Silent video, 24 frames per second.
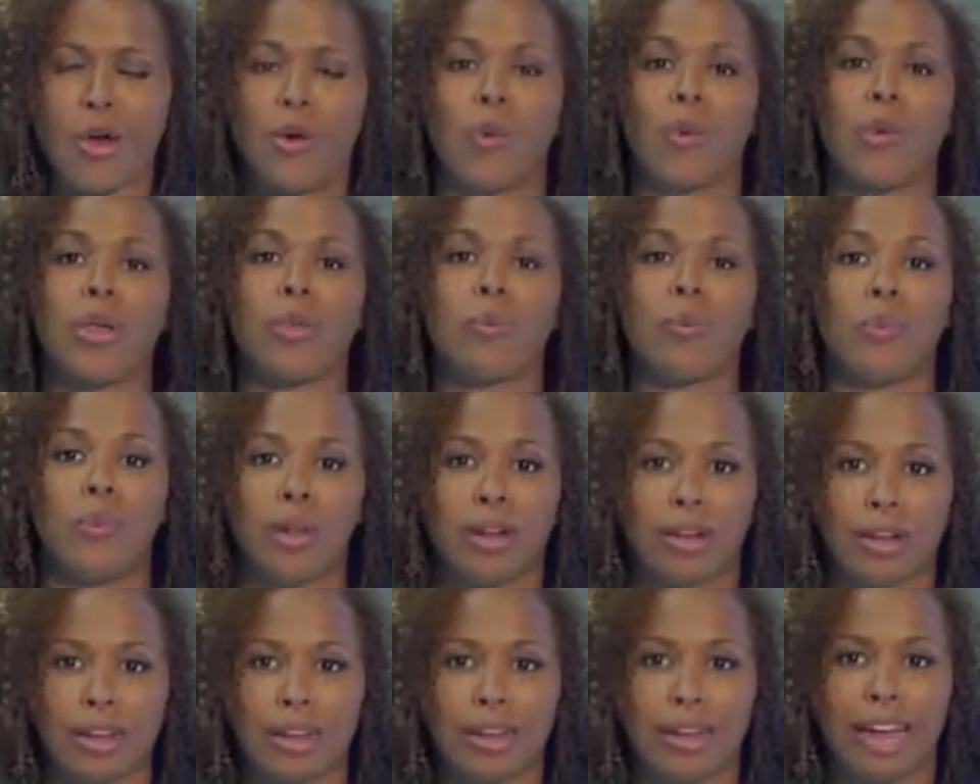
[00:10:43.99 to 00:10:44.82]
We
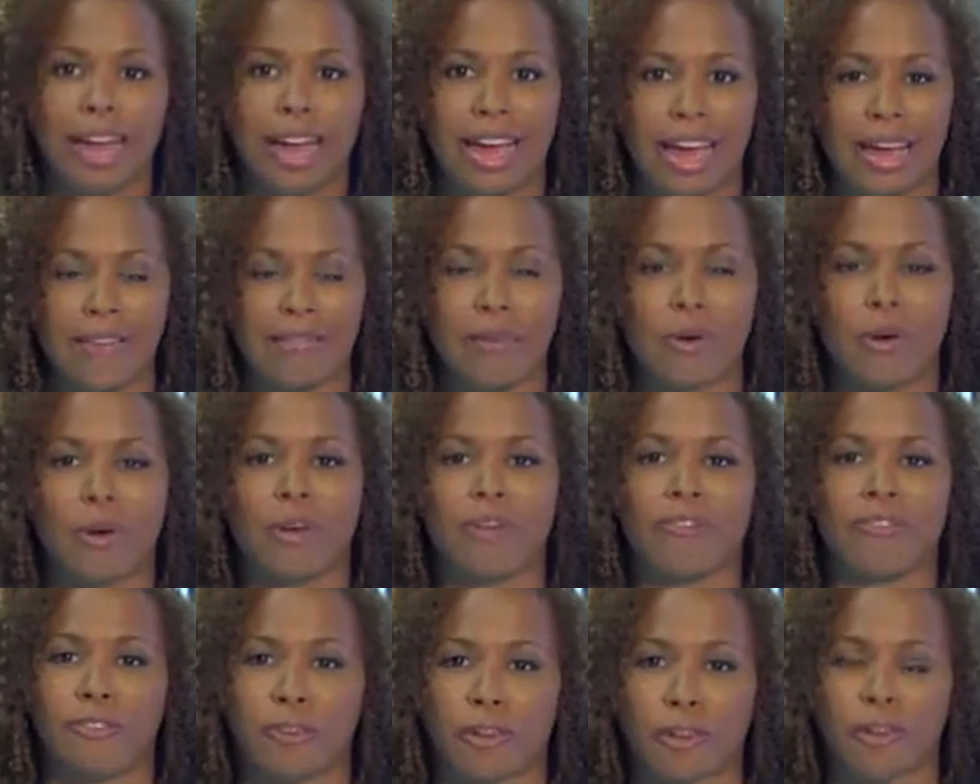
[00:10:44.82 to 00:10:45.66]
will have
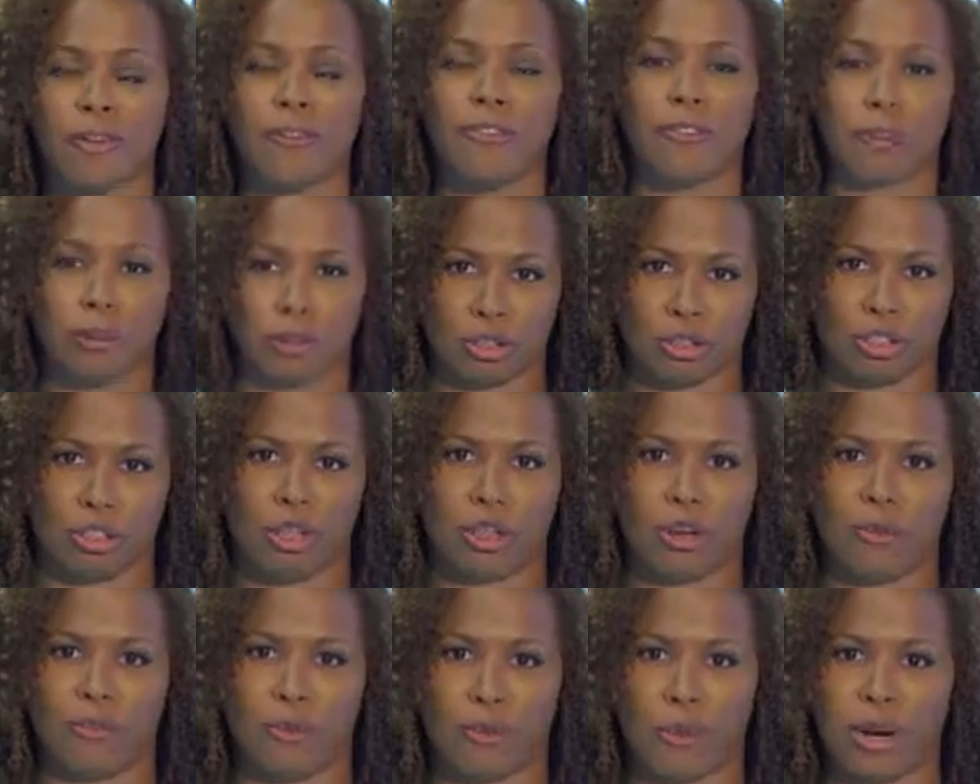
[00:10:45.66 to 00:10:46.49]
your full first
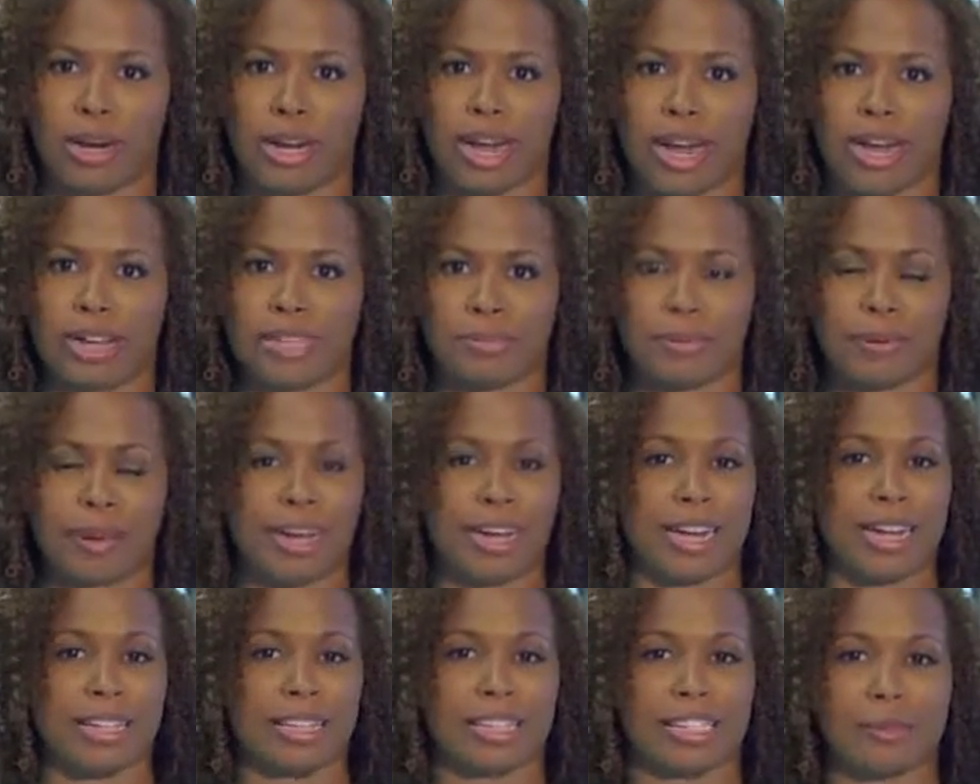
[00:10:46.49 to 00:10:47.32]
alert forecast, but
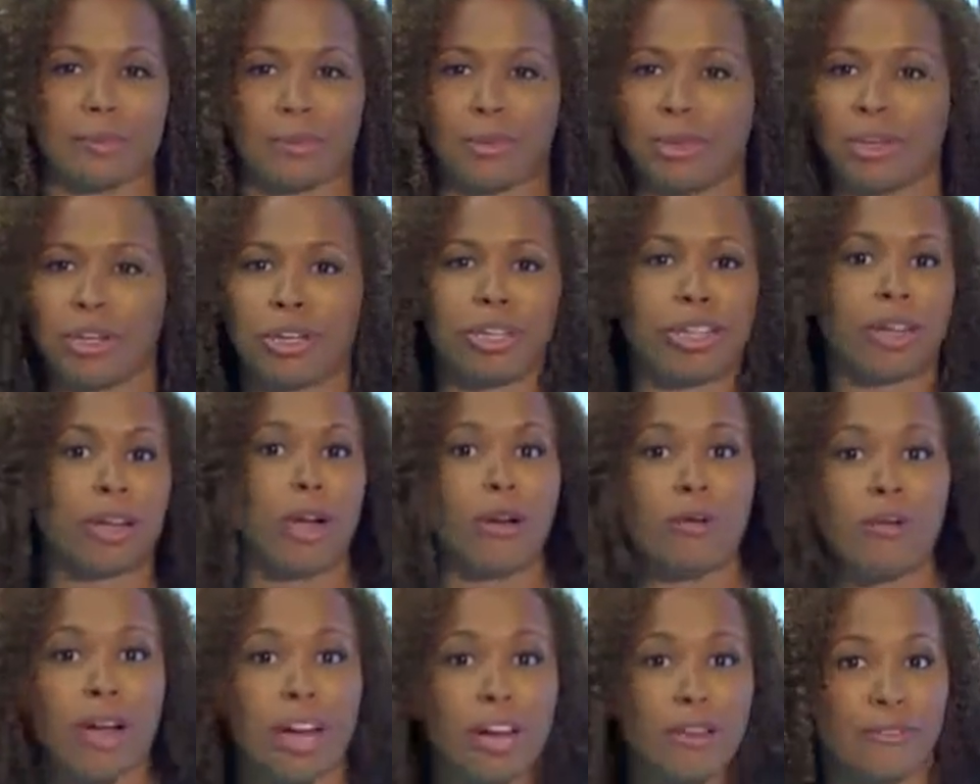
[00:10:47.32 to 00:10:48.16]
I can spoil it
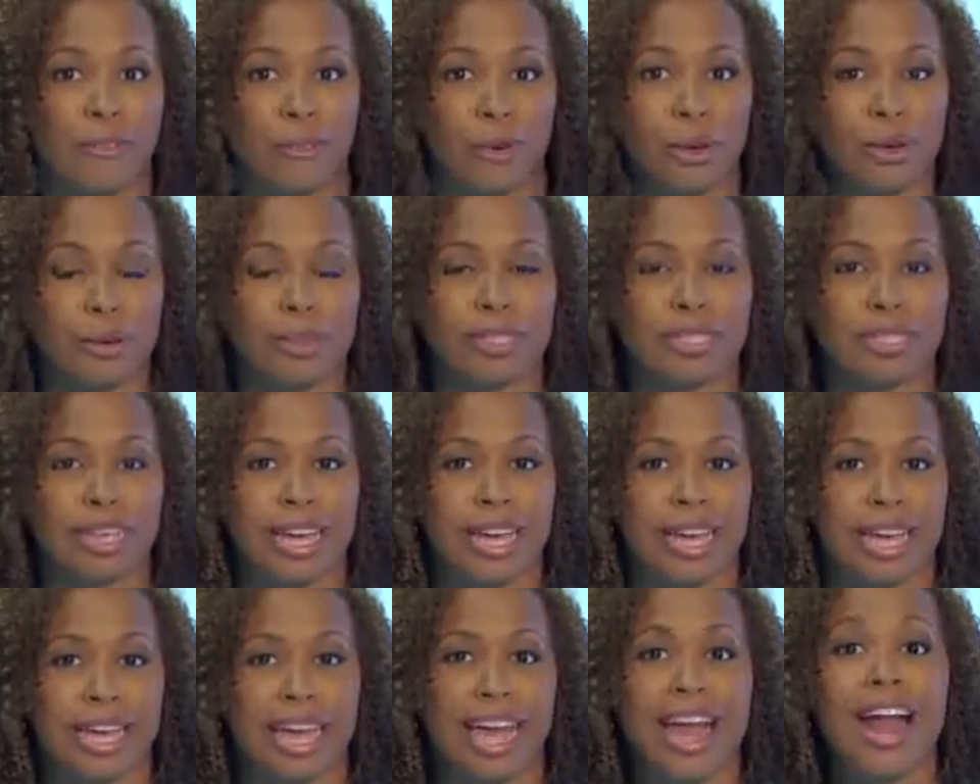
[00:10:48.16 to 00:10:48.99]
already for you and
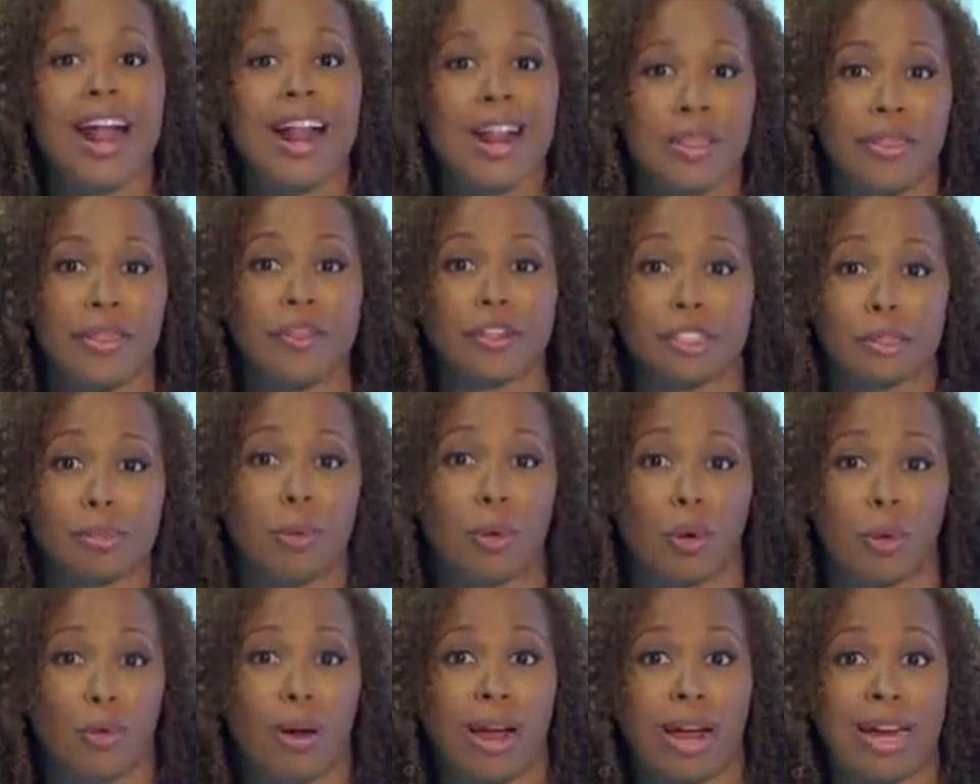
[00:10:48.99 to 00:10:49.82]
say, there's
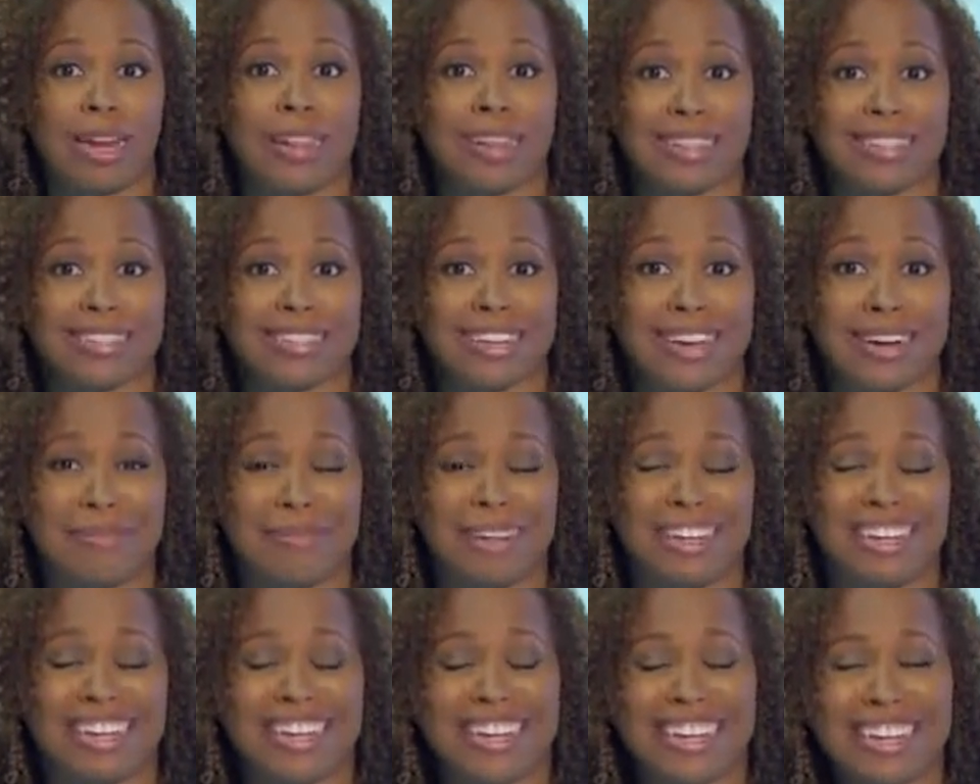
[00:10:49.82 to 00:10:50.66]
more rain that's
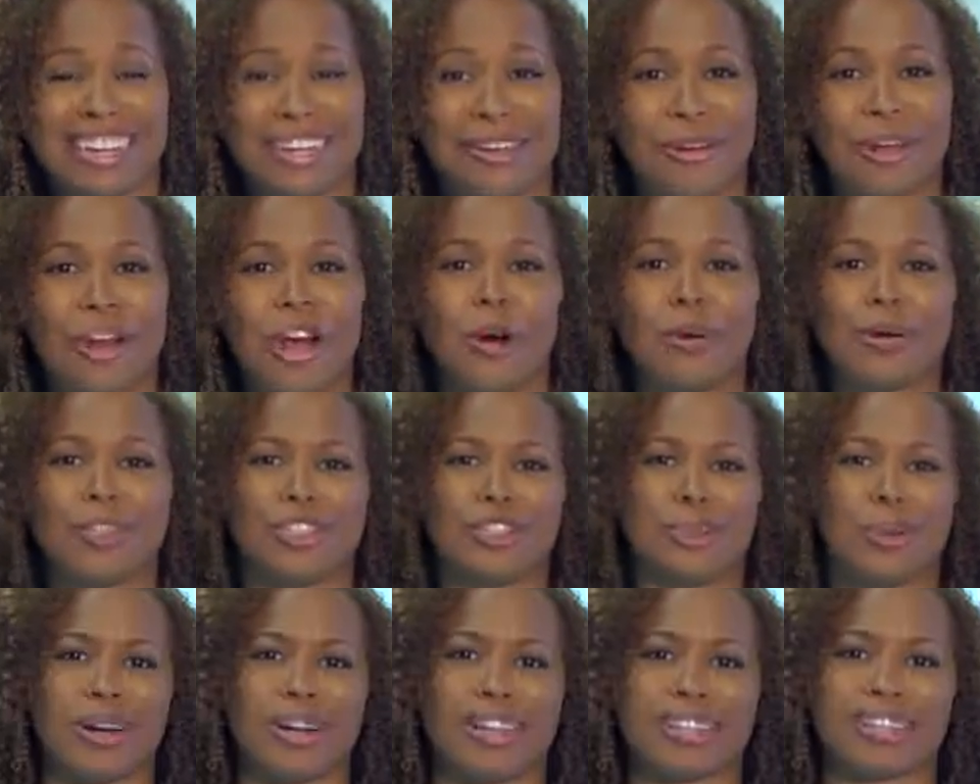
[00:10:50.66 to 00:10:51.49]
coming. You can always
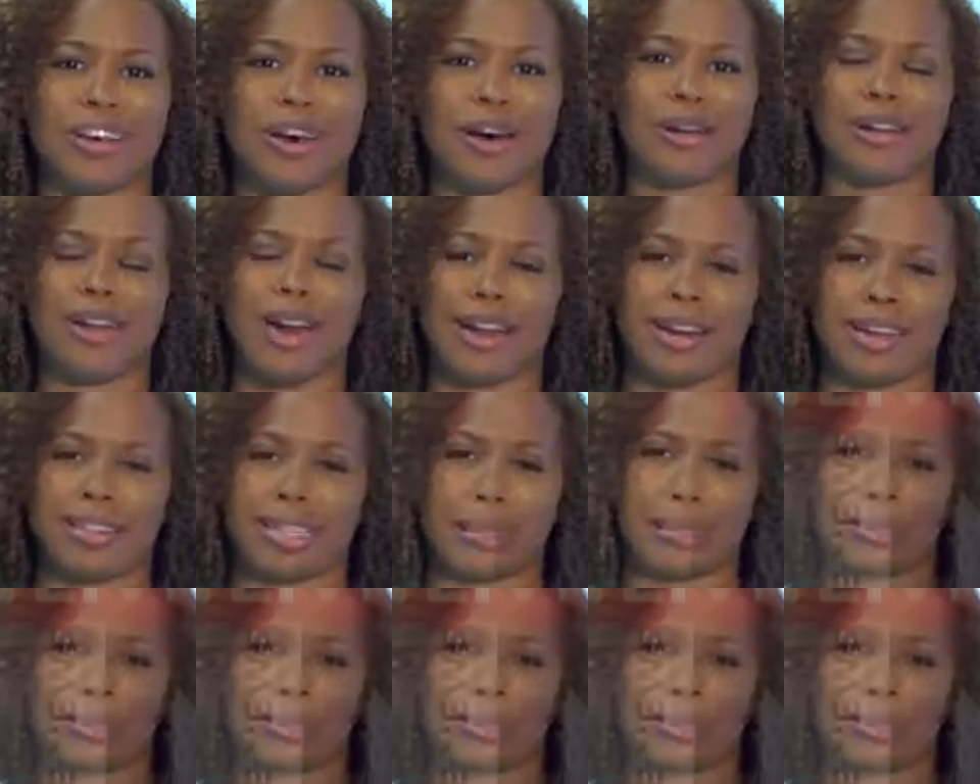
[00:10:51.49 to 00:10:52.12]
join us online at